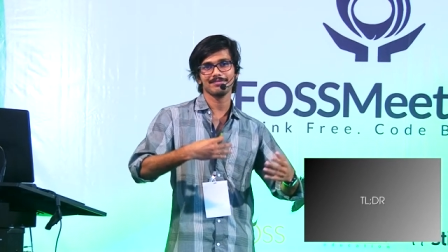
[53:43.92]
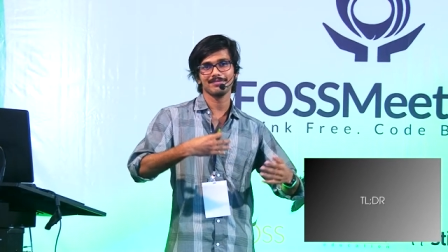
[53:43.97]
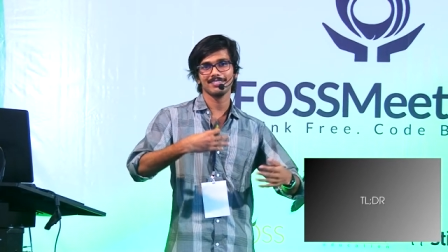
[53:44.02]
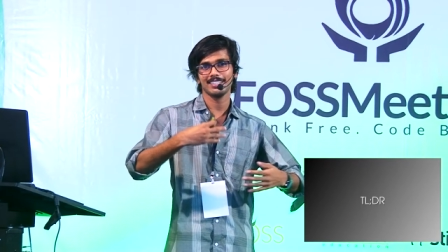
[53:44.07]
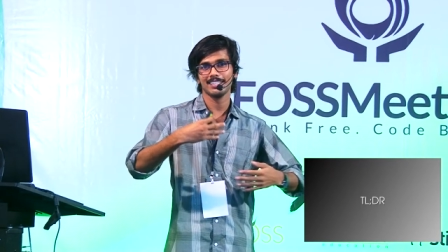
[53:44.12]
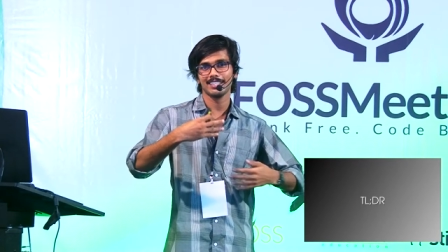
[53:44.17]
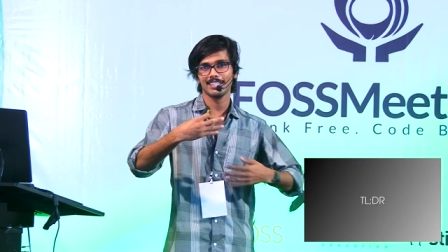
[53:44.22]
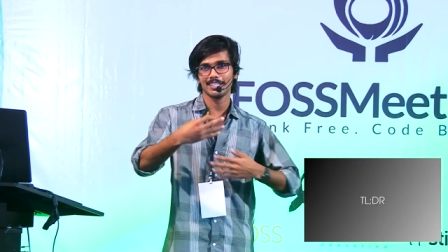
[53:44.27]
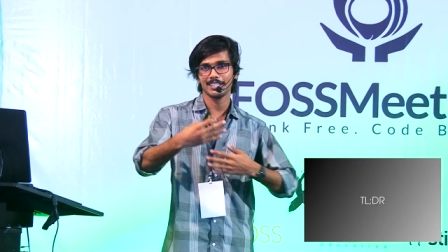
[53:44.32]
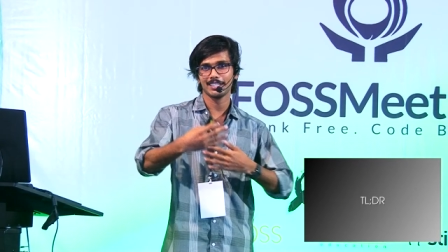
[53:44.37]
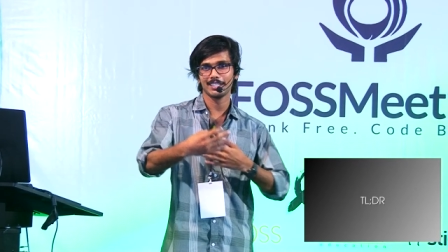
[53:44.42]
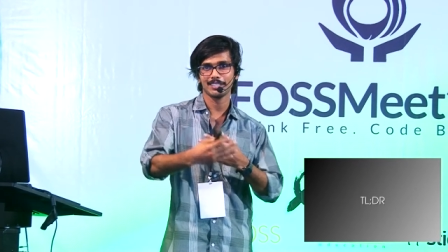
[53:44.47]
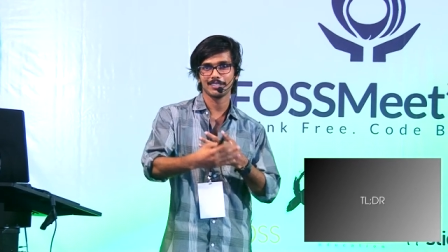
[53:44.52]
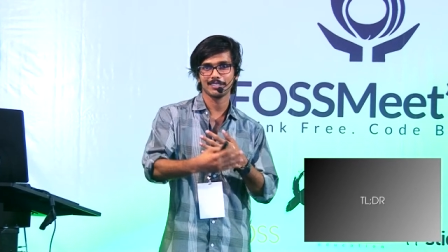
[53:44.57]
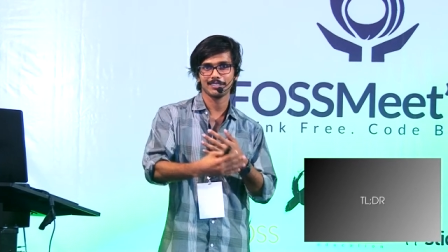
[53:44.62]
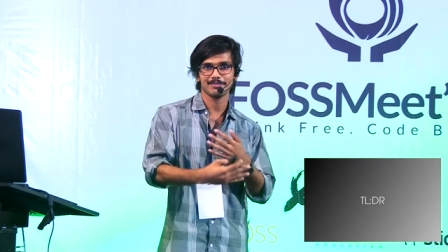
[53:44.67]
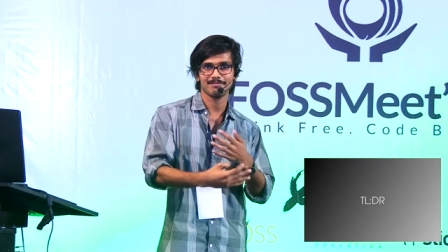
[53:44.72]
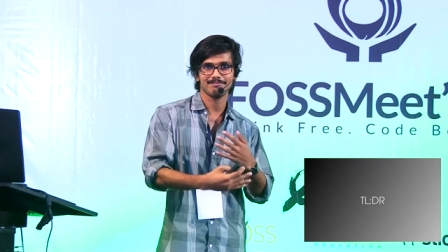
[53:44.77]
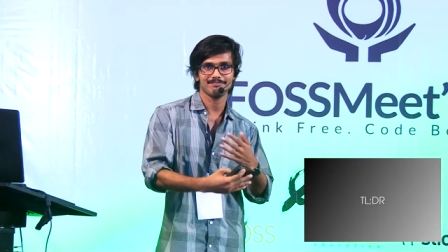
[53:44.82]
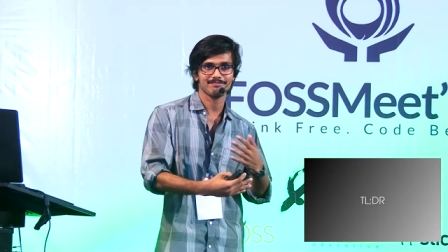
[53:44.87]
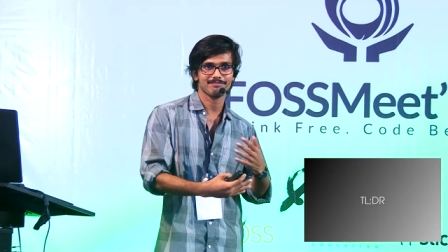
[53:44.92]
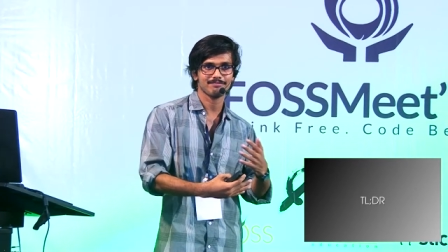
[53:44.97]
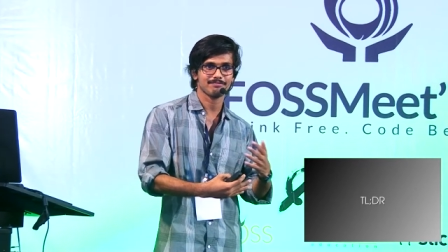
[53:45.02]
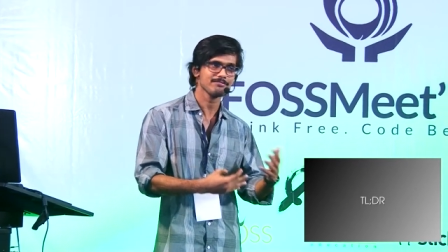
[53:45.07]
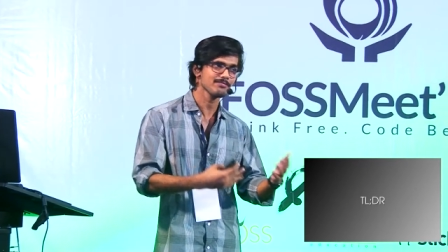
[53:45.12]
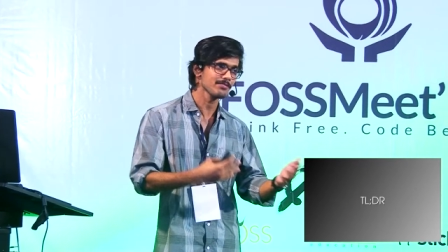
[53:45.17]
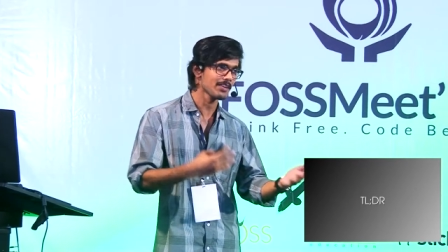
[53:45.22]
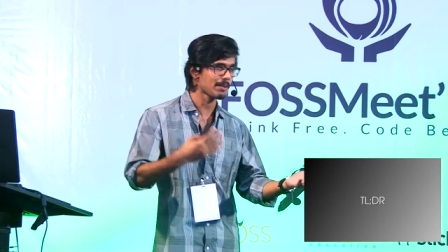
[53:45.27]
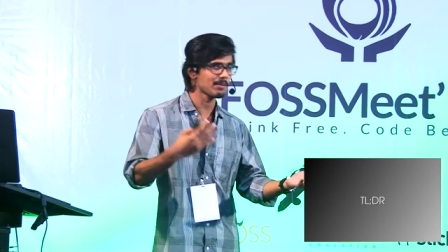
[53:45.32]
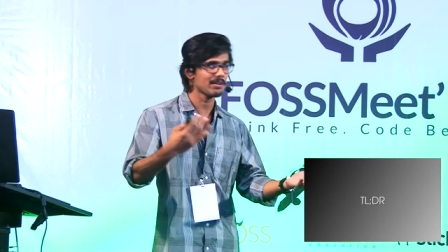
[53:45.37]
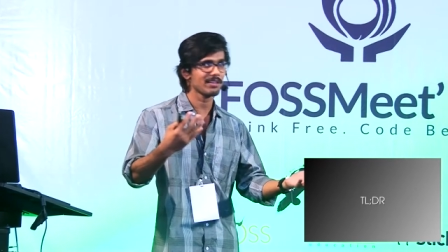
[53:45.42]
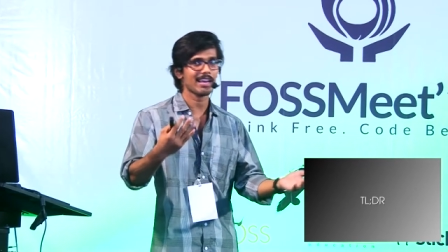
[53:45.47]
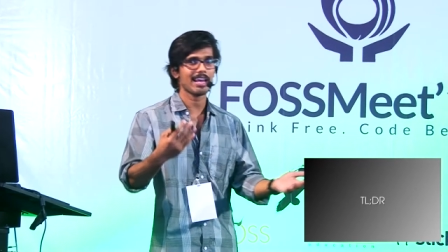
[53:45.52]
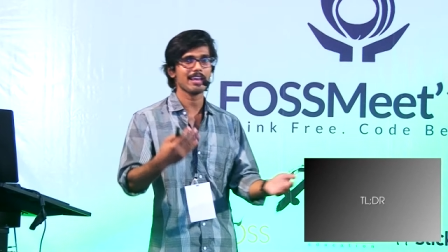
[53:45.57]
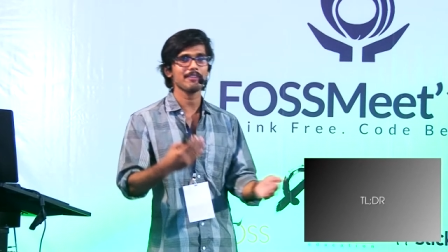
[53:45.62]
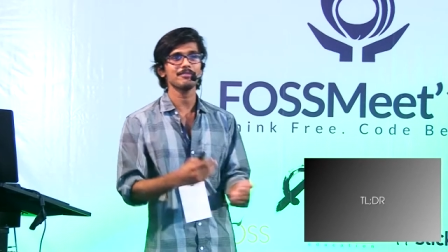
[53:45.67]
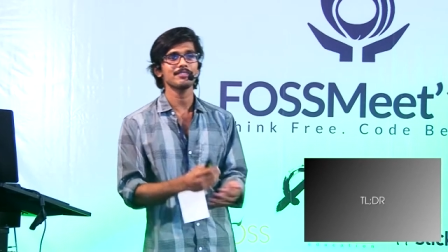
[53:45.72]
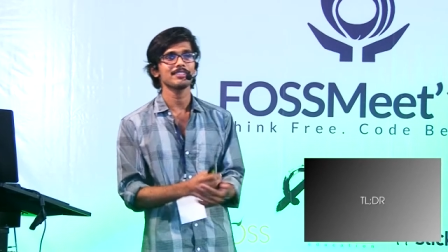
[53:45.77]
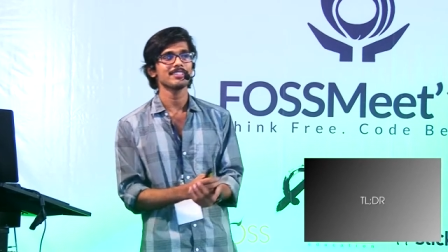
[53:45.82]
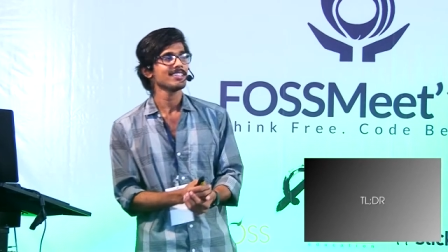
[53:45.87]
a uh, family
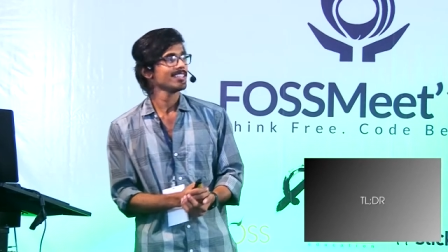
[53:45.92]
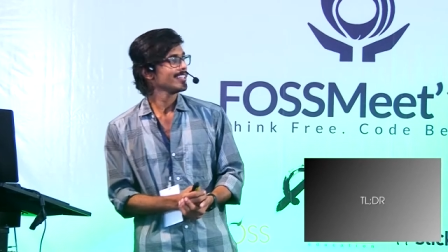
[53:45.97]
life.